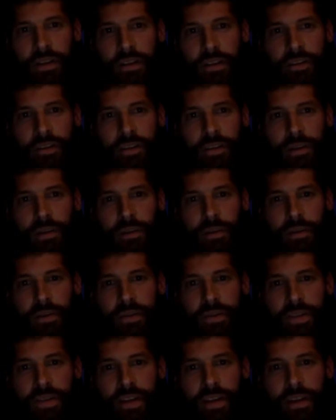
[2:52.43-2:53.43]
so it
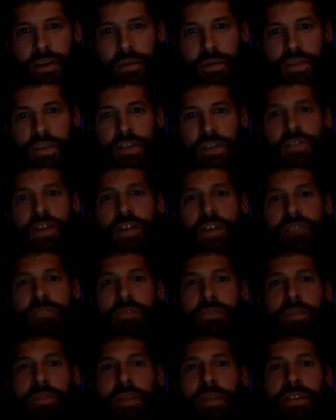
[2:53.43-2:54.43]
was uh, it was a stretch for
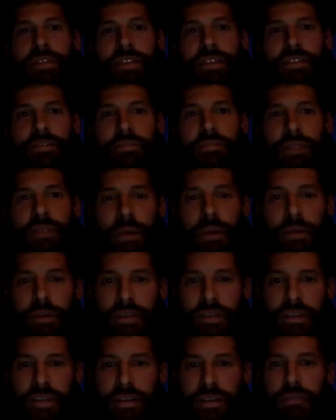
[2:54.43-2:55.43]
me to even be able to
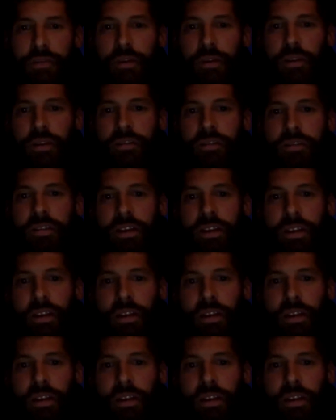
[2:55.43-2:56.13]
step foot on the field.